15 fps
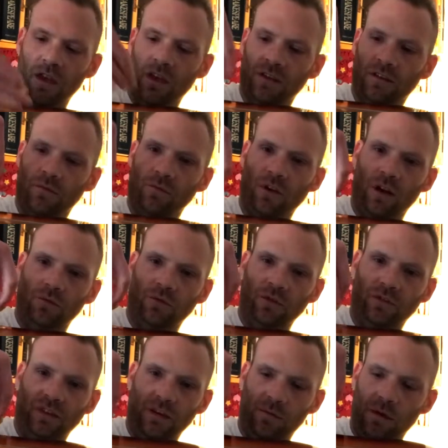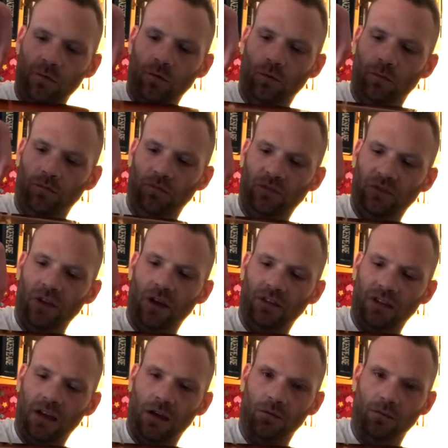Sometimes you see people
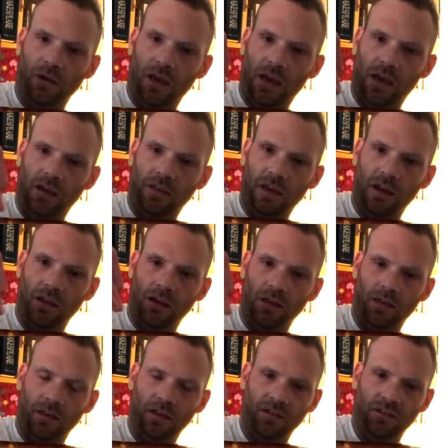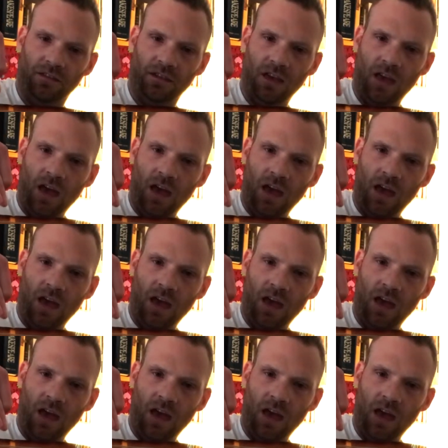starting out playing and they're like this,